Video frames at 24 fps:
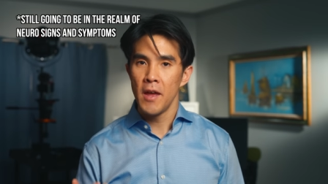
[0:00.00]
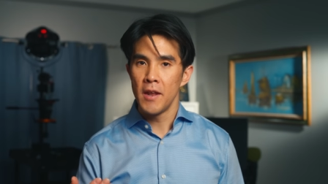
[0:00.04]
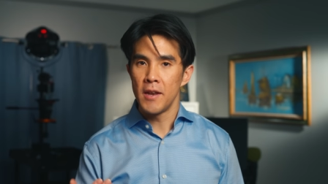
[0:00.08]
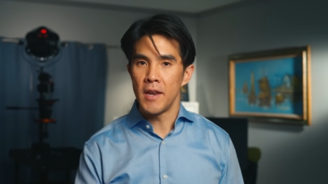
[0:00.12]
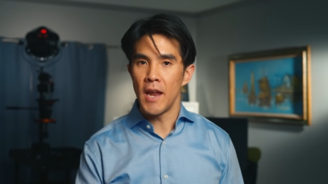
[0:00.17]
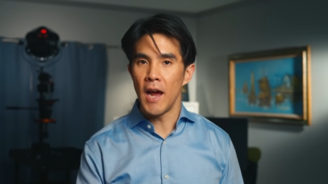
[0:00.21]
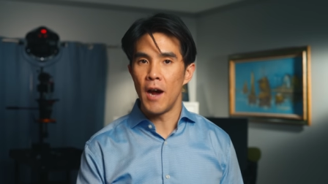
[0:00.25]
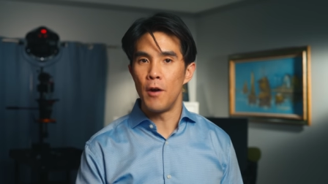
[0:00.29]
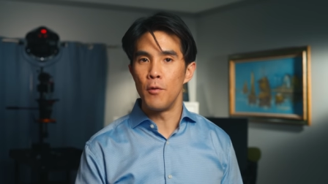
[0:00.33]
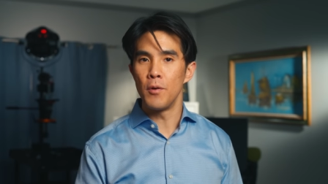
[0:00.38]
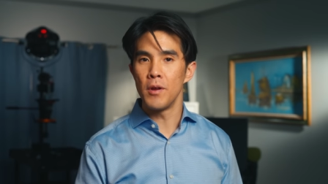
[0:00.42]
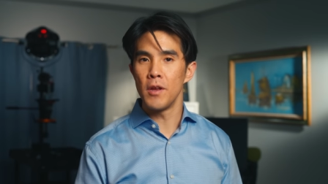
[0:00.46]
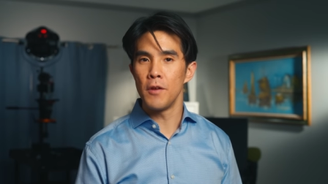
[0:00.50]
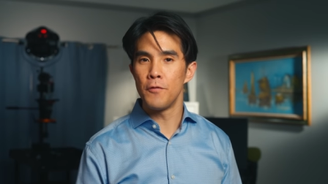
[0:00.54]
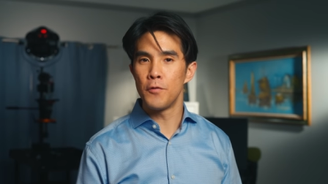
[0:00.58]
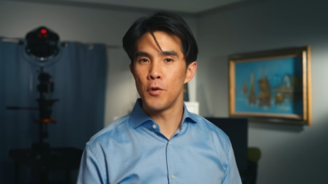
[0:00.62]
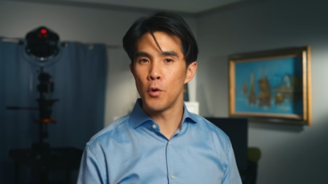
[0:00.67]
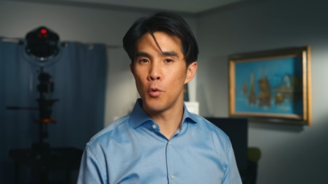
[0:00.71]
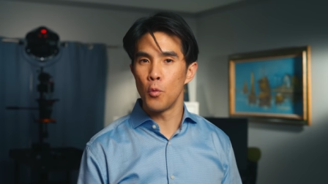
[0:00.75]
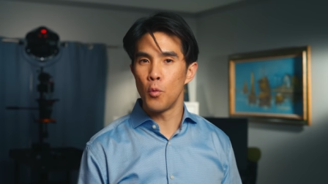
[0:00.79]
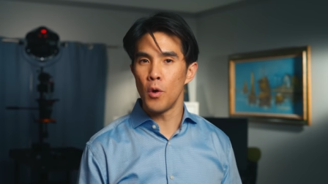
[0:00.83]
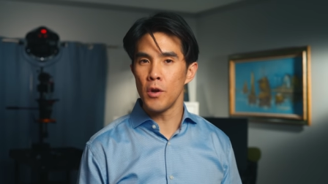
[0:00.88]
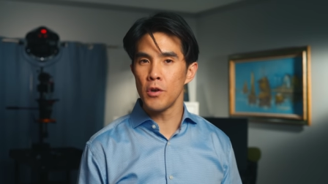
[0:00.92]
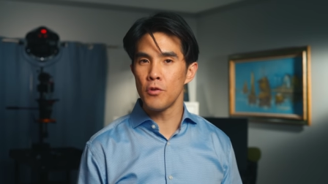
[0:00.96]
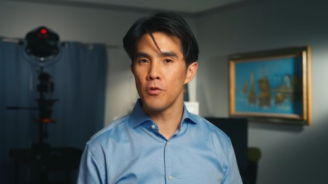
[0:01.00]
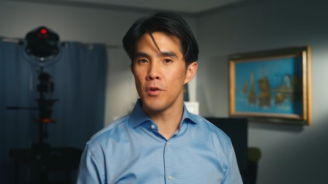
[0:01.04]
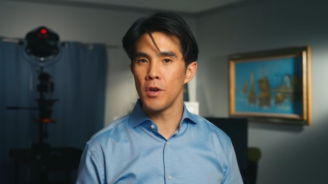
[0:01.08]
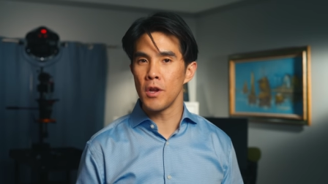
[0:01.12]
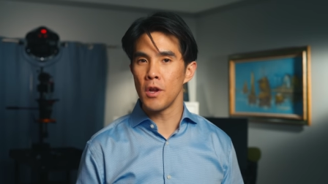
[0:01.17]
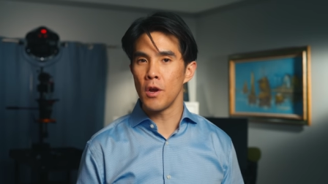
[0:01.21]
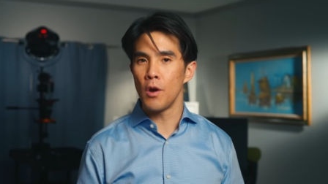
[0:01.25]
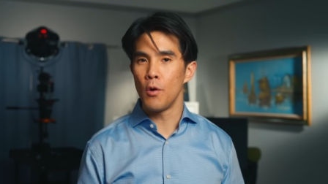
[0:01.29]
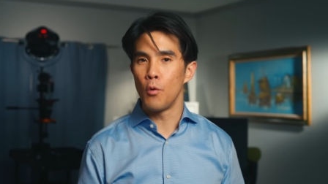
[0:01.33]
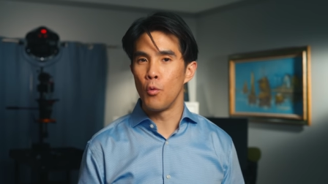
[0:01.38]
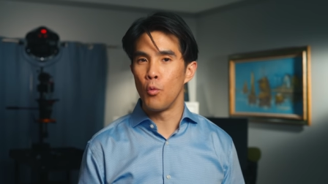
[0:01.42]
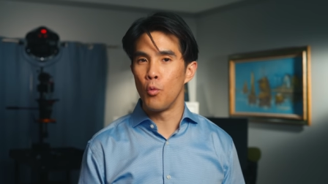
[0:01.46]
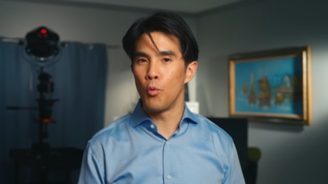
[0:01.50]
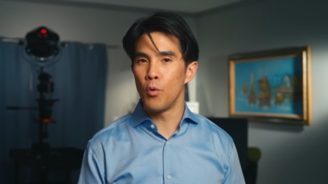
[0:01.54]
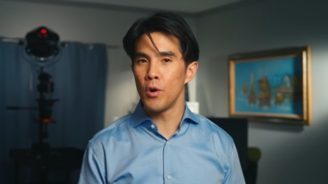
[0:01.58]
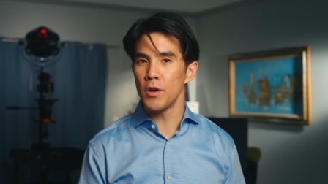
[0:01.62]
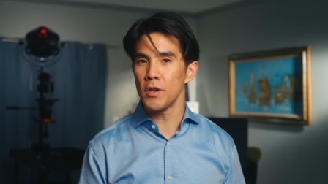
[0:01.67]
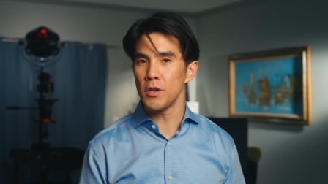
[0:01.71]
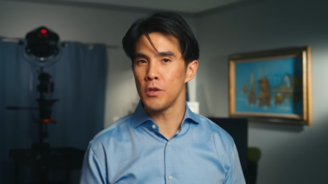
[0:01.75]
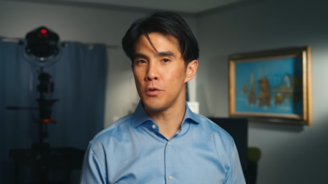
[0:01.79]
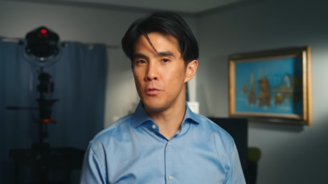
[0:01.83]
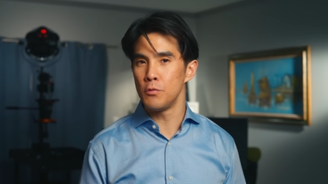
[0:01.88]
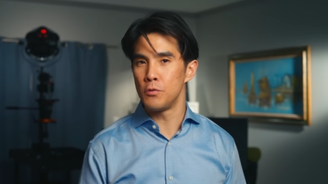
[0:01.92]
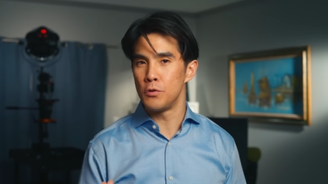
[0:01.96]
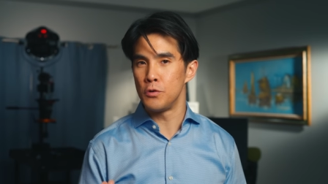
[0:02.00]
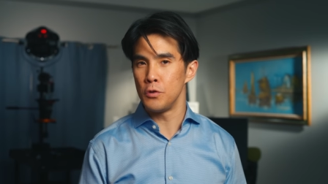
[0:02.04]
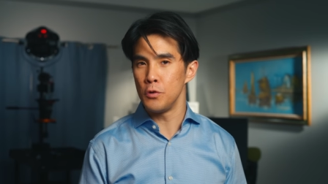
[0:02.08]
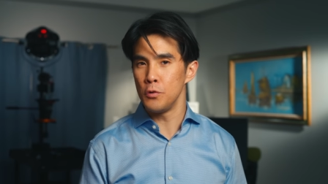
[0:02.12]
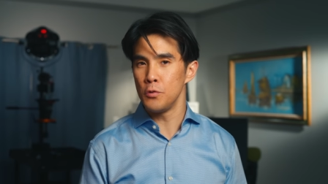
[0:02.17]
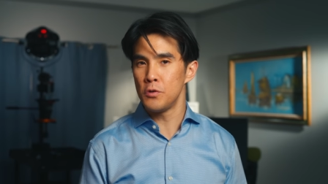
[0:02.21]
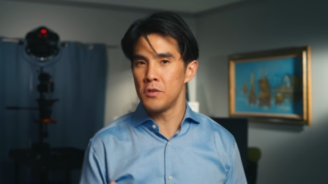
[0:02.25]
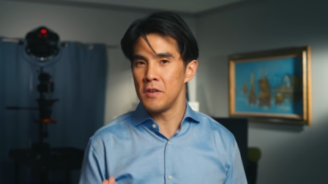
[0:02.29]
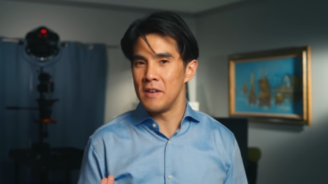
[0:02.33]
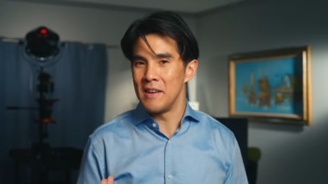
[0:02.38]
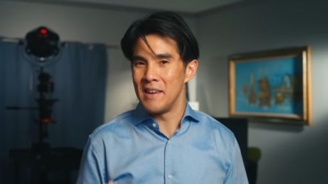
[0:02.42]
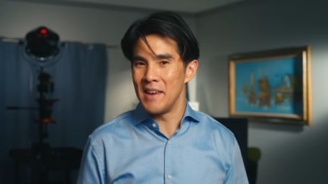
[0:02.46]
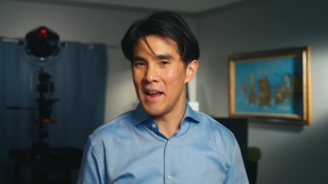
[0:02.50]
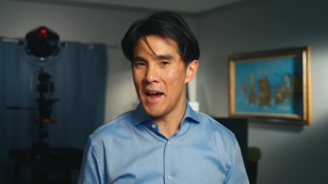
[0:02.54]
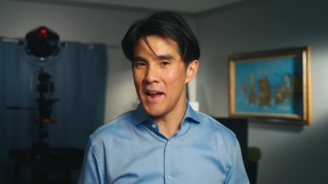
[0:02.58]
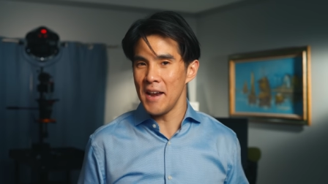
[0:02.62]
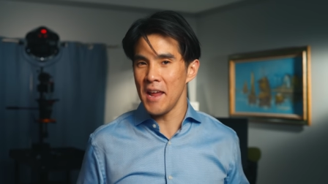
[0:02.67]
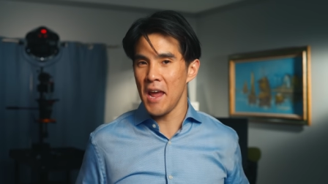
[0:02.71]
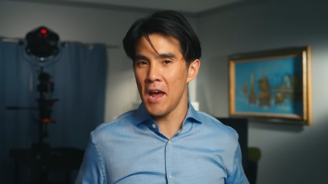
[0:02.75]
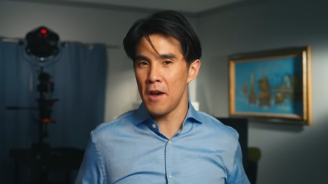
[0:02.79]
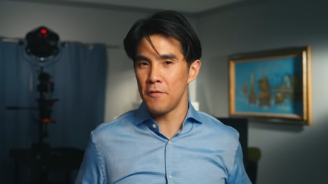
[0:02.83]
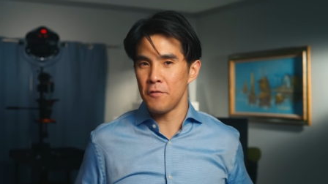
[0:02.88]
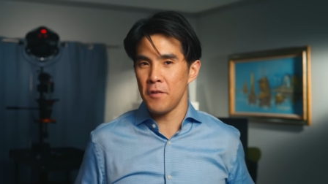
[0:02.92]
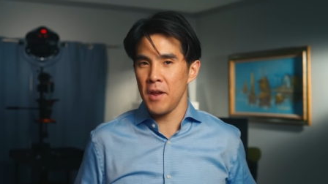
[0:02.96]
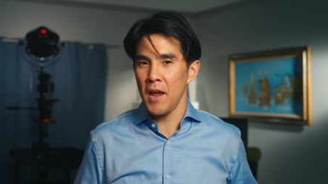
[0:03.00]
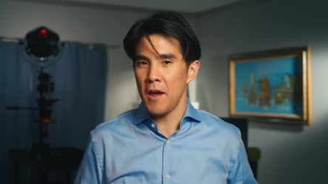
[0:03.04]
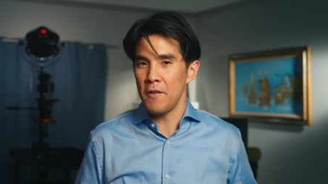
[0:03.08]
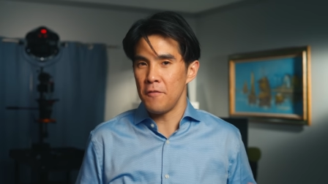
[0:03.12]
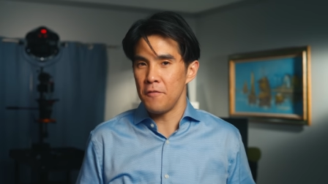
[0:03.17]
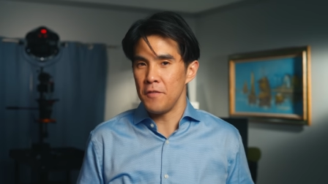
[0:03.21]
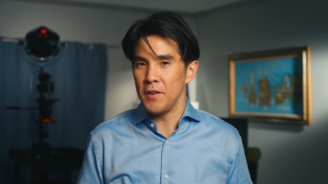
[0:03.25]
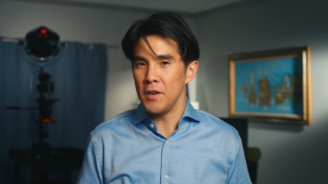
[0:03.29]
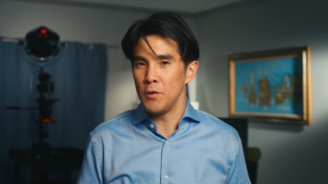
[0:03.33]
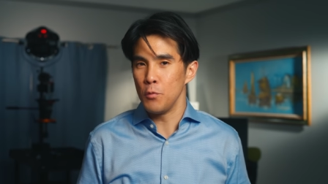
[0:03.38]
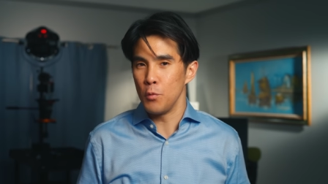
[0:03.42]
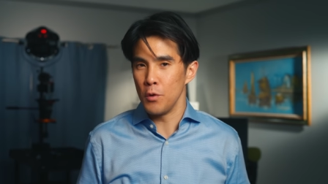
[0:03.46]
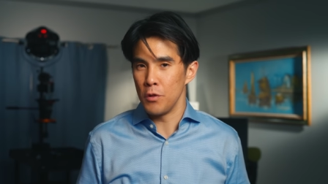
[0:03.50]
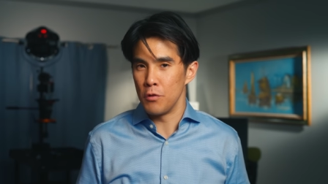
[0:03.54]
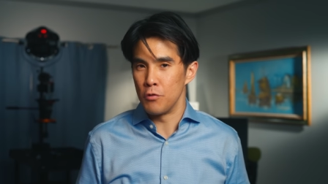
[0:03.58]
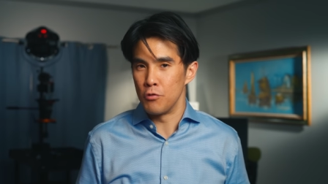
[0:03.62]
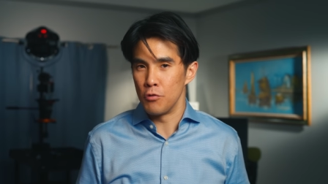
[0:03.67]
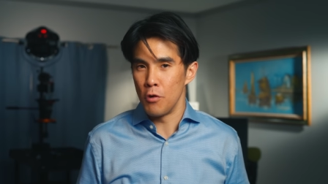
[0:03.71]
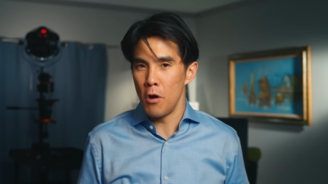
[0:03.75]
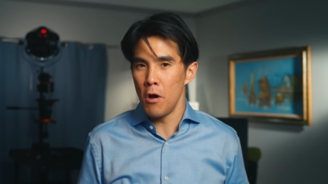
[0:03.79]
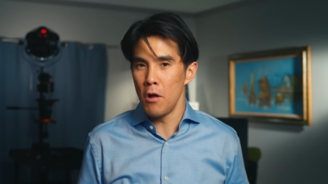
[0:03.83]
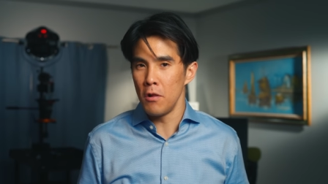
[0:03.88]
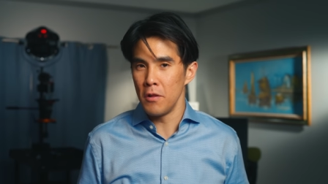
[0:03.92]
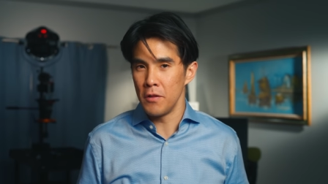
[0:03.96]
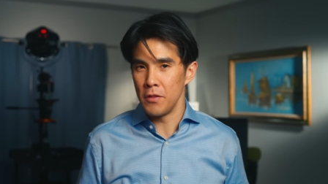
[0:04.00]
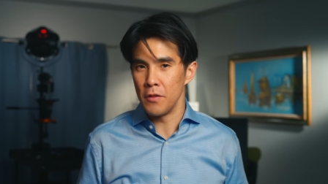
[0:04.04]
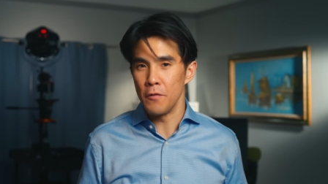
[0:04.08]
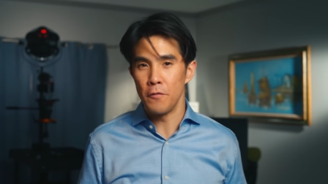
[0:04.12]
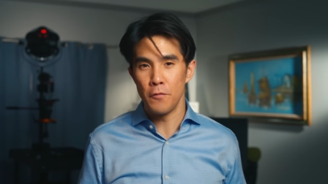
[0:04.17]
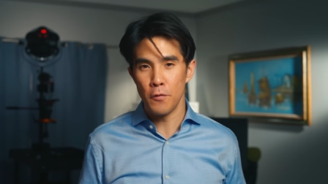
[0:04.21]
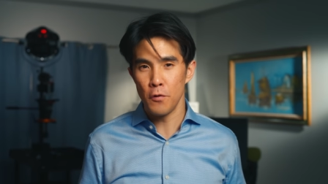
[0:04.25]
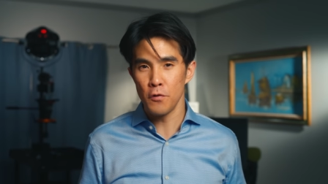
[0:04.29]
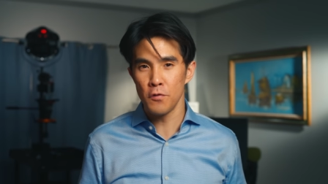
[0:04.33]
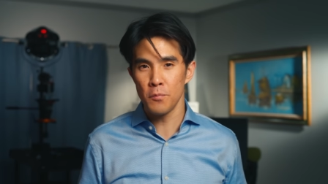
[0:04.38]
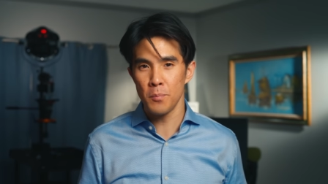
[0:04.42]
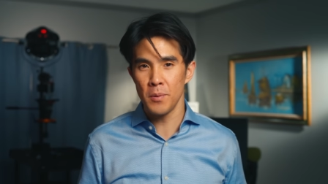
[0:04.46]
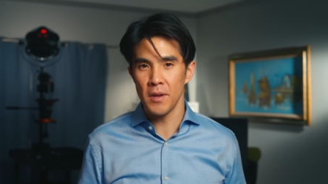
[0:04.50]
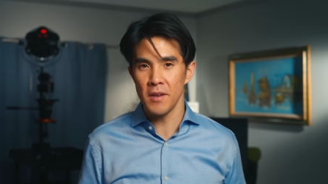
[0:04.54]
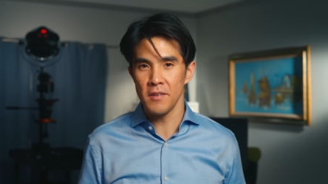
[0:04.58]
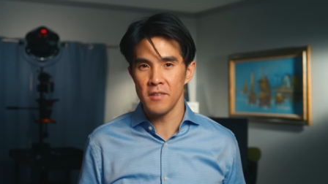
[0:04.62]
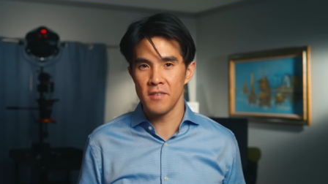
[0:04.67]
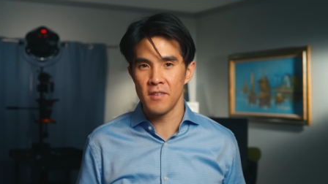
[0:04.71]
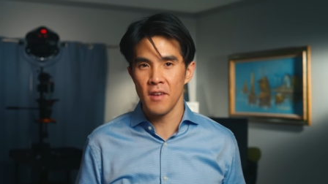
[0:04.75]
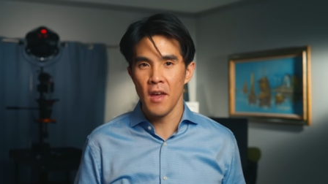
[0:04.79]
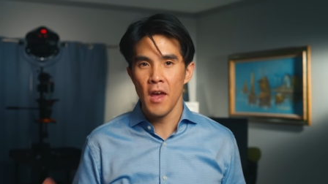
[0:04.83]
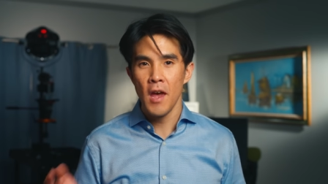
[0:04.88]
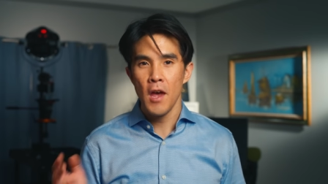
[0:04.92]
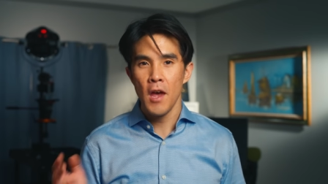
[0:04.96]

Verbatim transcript: Now, if you're wondering what you do to not have caffeine withdrawal in the first place,